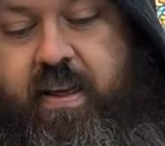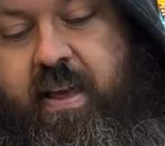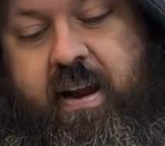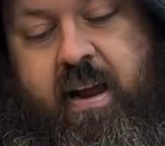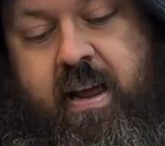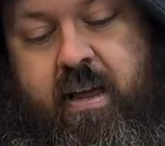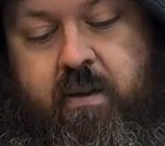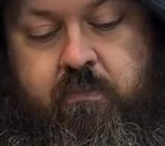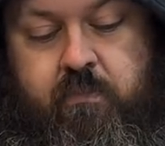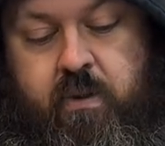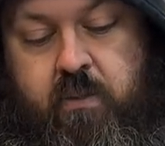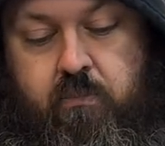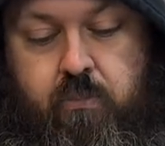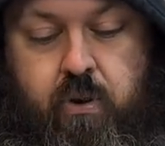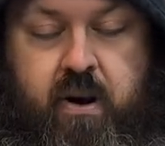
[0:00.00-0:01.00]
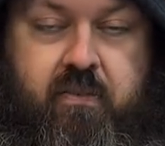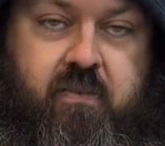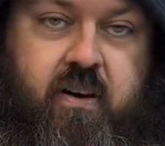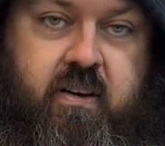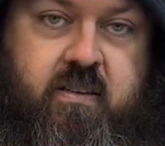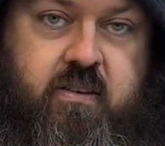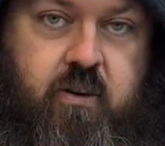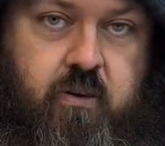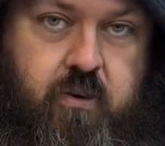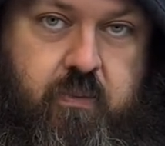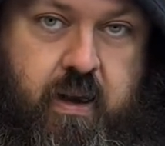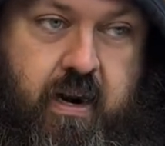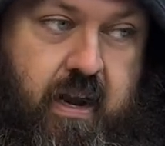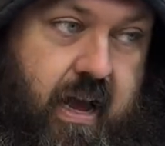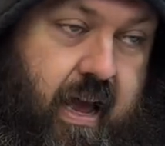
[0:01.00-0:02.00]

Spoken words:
and I am pretty freaking stoked about it.